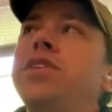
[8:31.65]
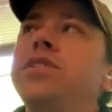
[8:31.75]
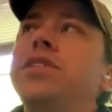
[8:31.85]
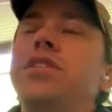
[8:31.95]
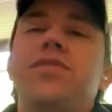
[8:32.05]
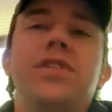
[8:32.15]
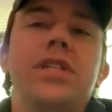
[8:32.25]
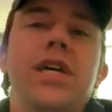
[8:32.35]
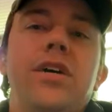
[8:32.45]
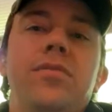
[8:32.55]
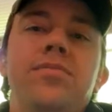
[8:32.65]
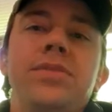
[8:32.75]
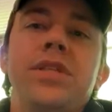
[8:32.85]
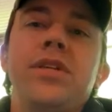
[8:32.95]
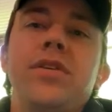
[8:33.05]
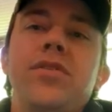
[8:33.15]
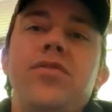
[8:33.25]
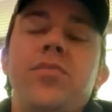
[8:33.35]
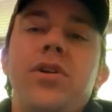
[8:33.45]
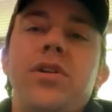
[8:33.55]
feels different now
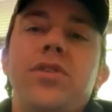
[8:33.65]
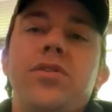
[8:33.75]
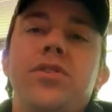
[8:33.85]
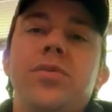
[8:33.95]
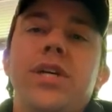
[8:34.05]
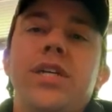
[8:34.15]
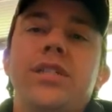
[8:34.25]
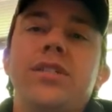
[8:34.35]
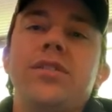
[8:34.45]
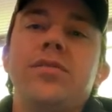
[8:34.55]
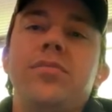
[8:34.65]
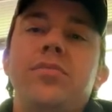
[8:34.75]
from all of those ways,